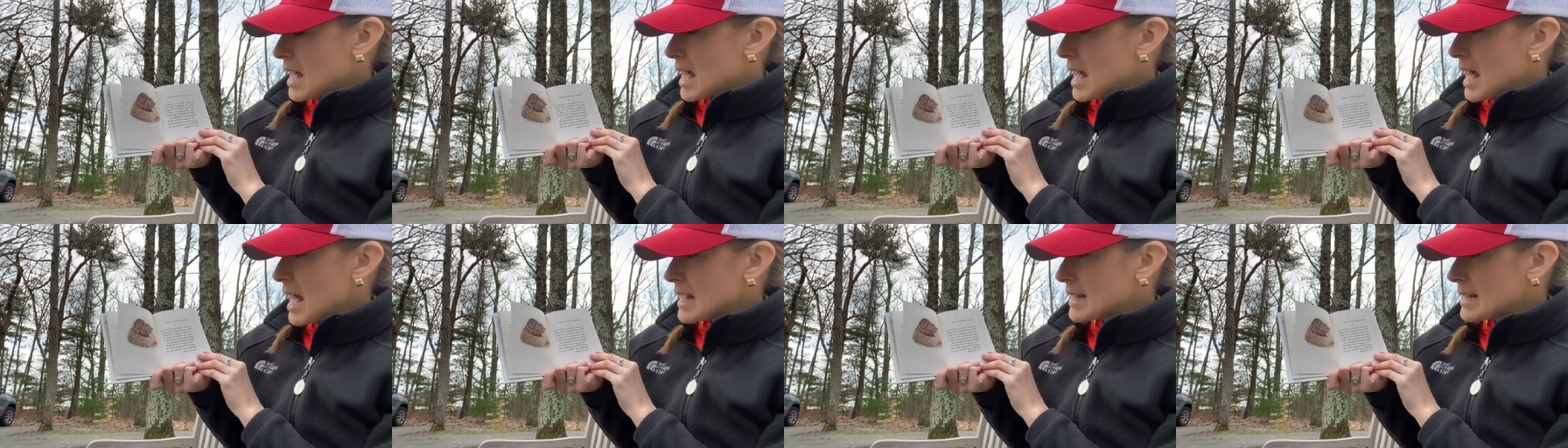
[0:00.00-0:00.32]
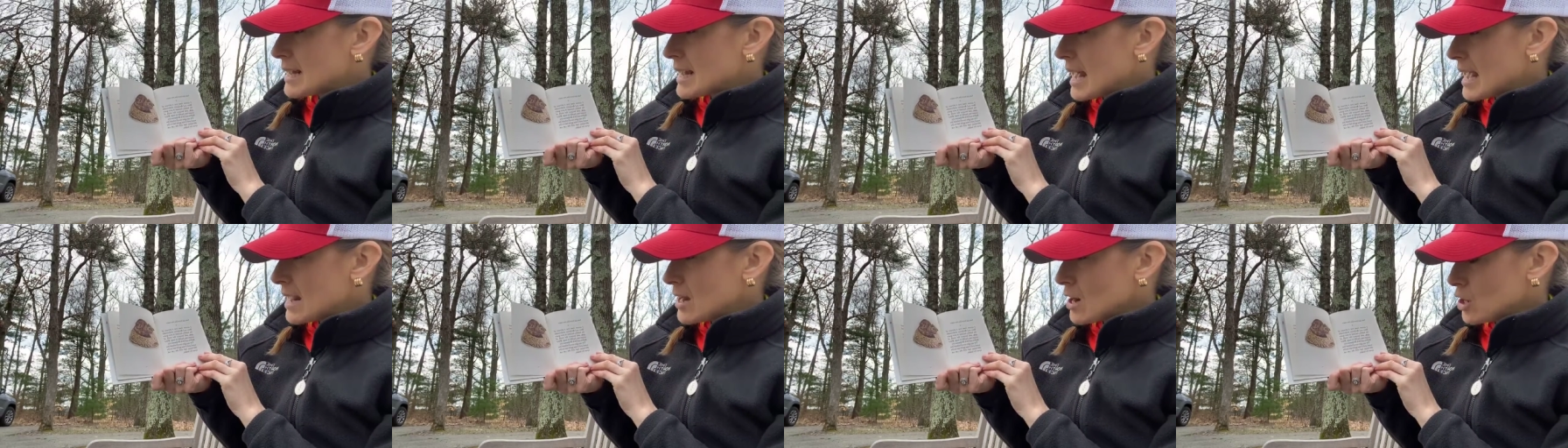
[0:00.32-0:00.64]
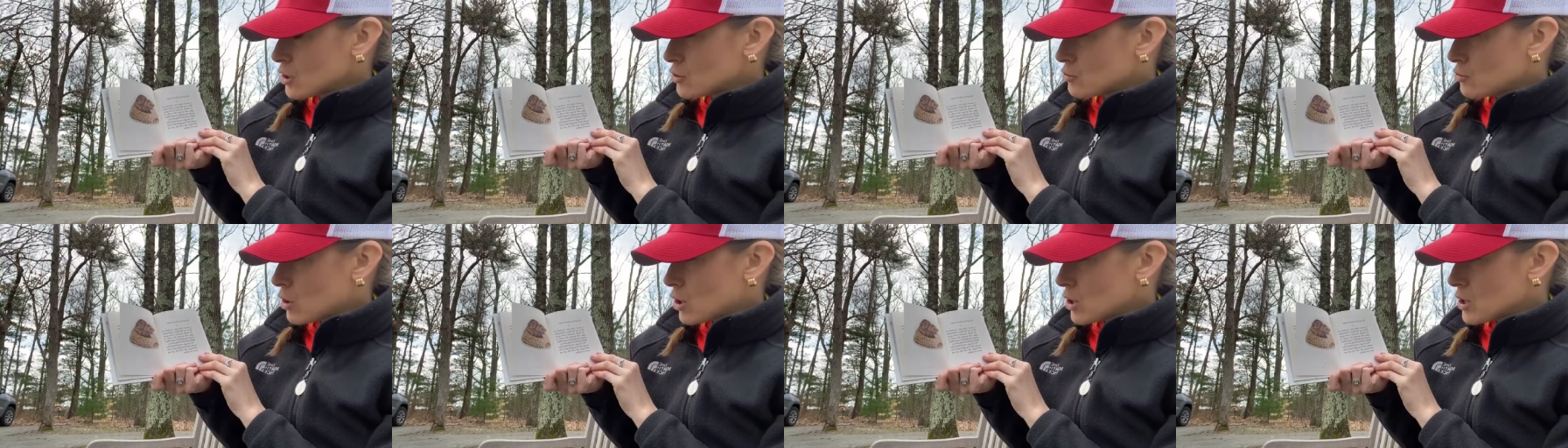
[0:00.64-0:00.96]
I
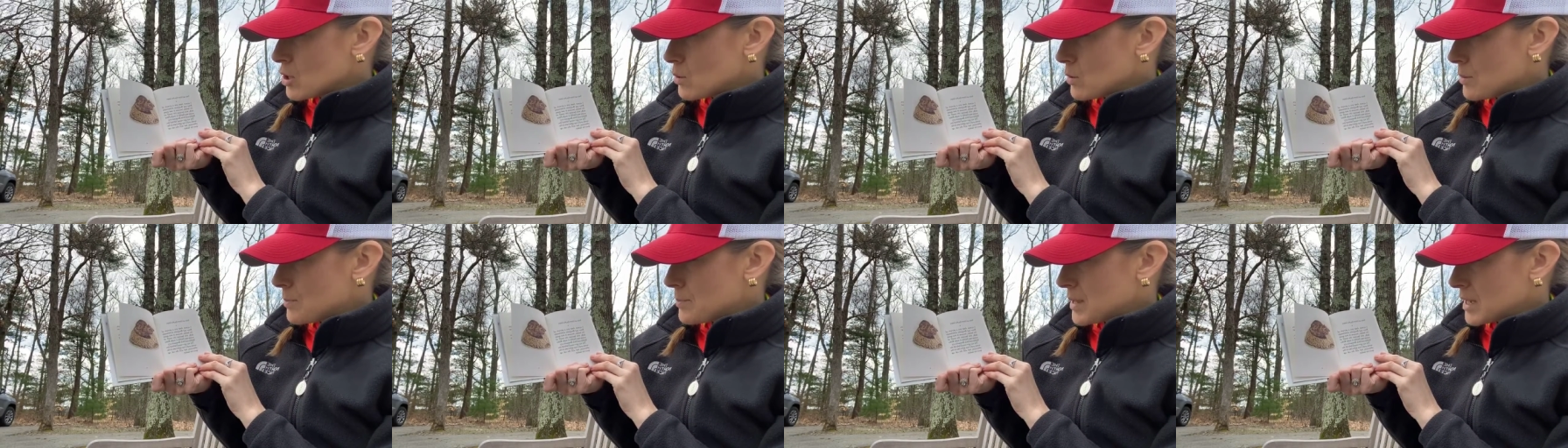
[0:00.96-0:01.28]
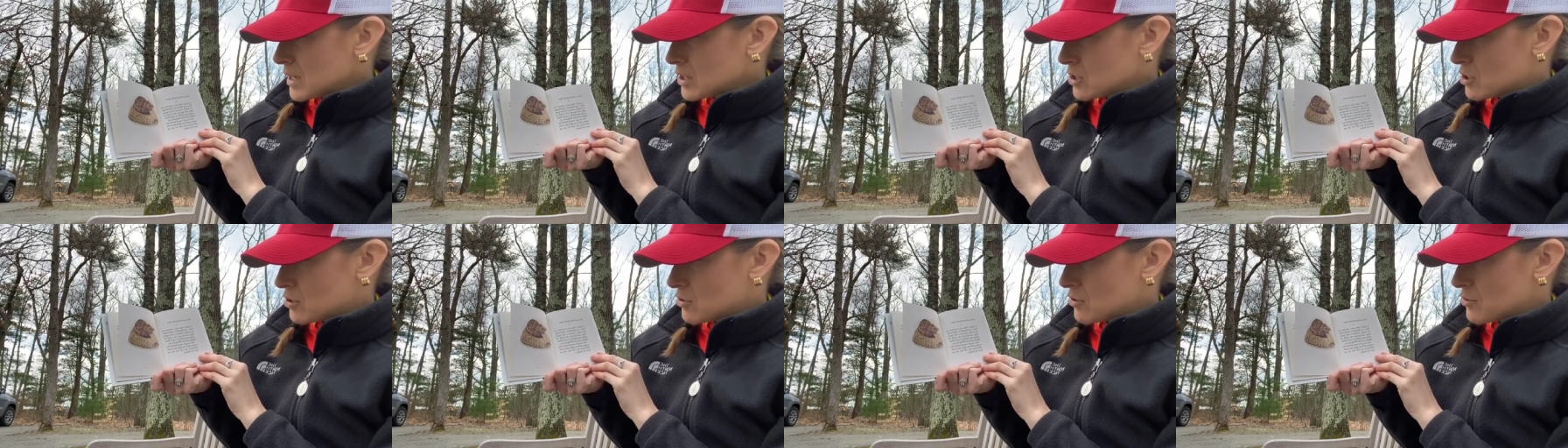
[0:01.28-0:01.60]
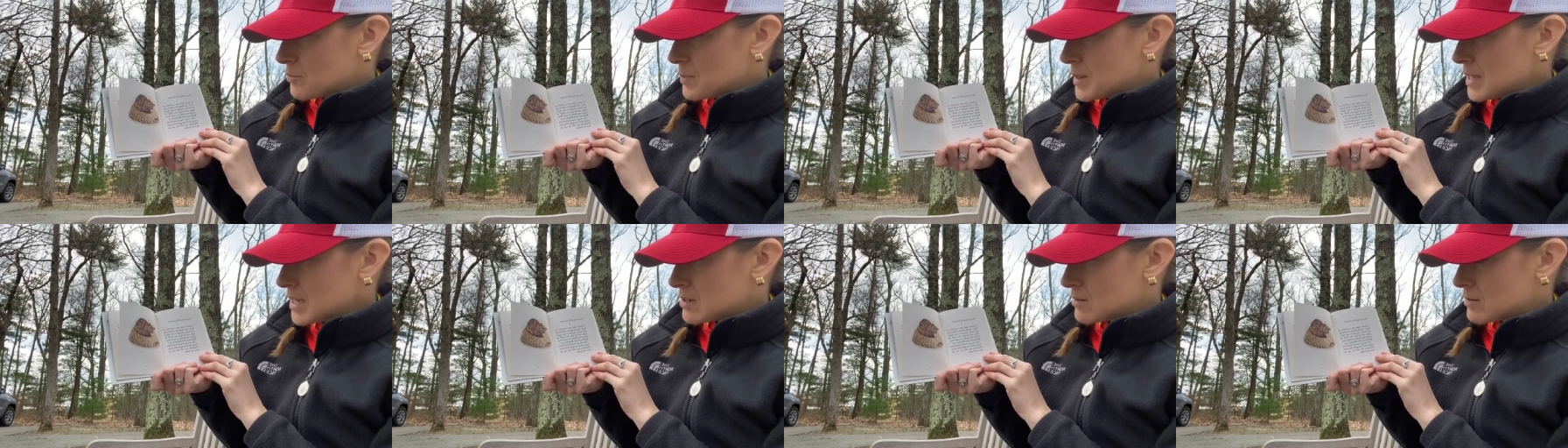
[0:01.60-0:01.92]
cannot draw you a picture
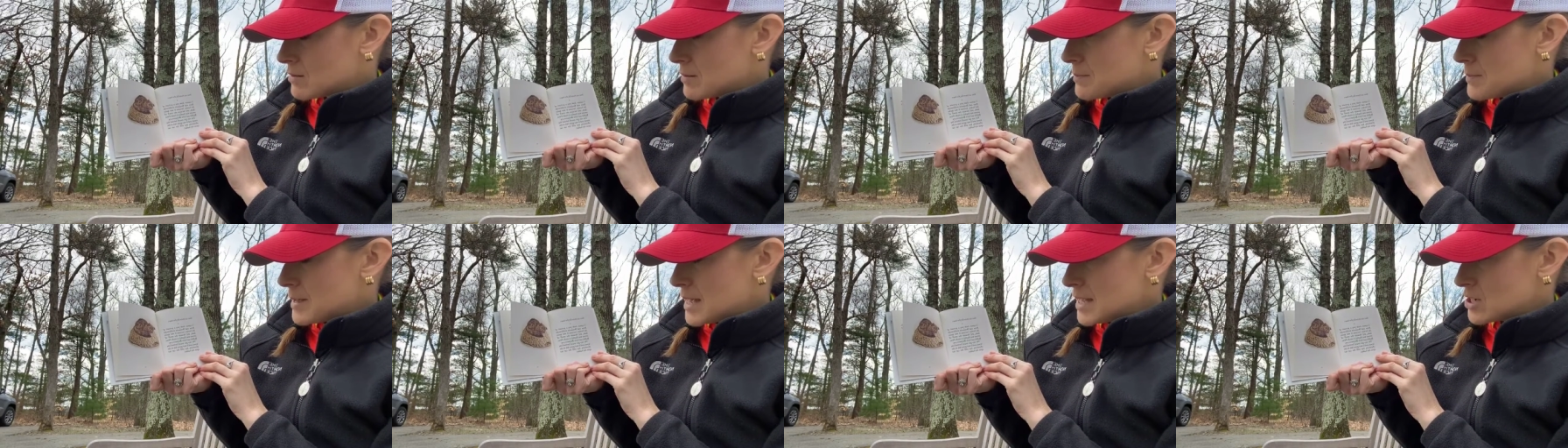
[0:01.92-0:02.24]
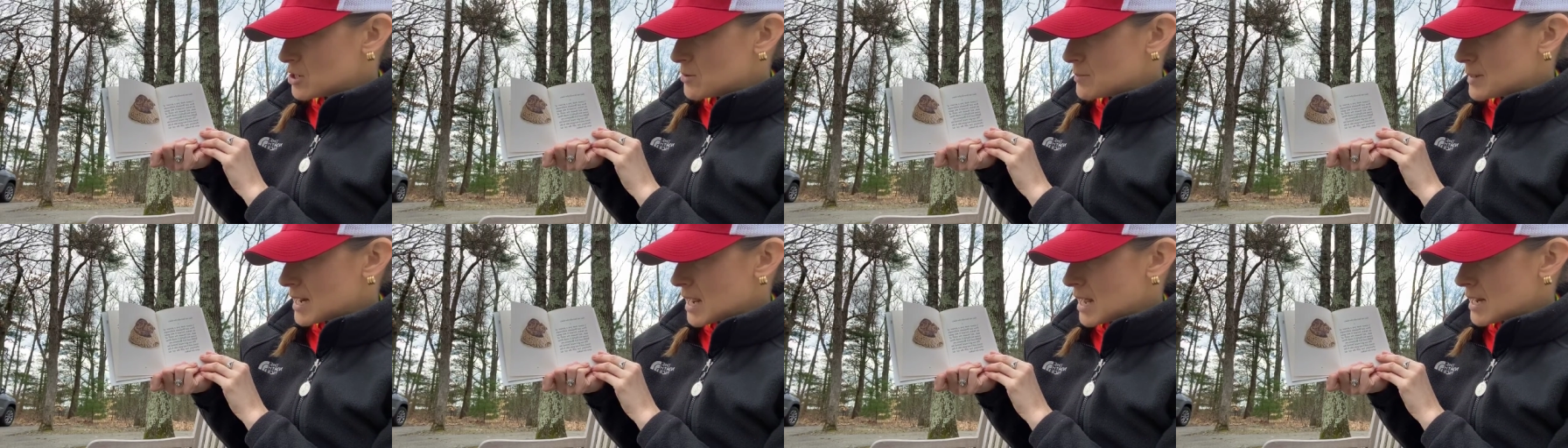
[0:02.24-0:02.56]
of Peter and Benjamin